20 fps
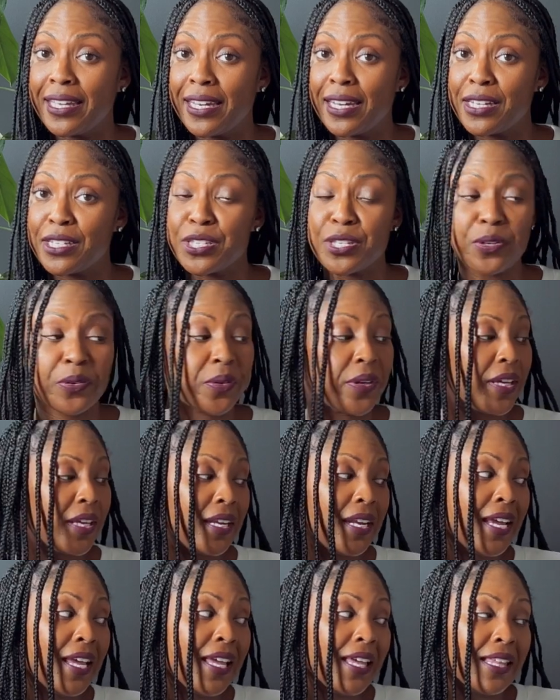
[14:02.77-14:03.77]
into it.
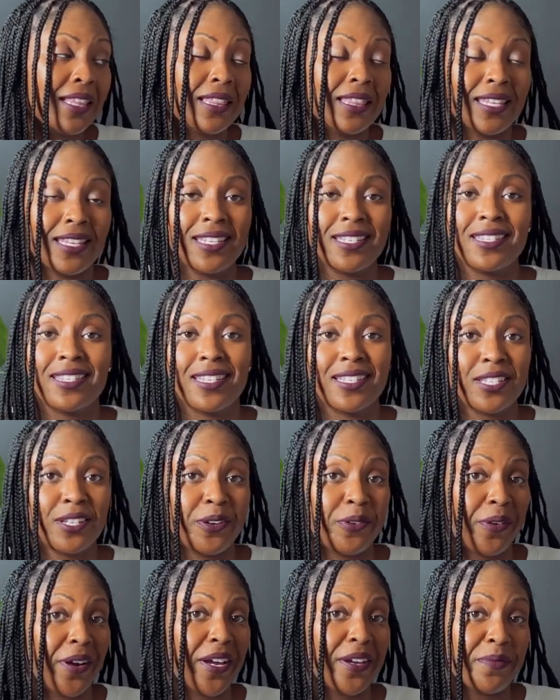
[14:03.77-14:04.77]
This is a
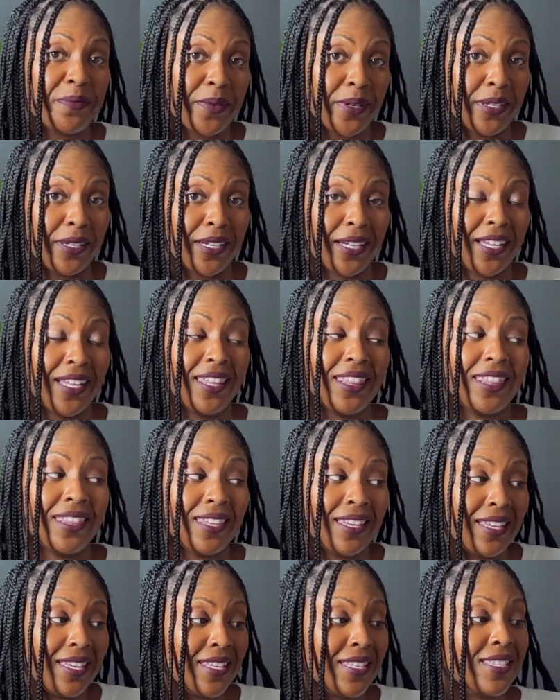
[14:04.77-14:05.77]
great book.
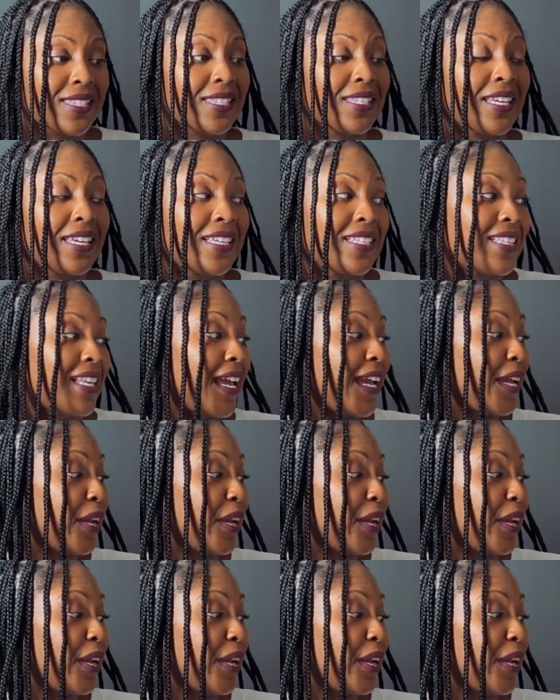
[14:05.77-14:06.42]
This is a